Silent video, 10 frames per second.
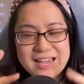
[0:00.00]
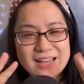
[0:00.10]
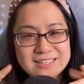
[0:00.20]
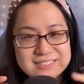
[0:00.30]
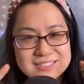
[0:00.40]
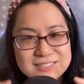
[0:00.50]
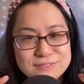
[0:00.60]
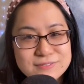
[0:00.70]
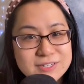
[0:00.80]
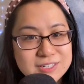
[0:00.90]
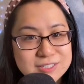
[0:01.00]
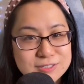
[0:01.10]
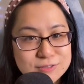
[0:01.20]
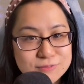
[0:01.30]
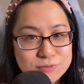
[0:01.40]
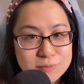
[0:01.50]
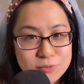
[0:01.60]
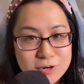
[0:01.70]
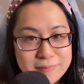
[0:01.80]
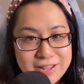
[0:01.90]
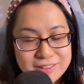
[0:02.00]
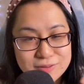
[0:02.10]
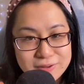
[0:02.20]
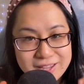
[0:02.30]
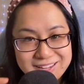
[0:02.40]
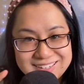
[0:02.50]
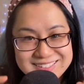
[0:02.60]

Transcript: I'll see you very very soon for more math, okay?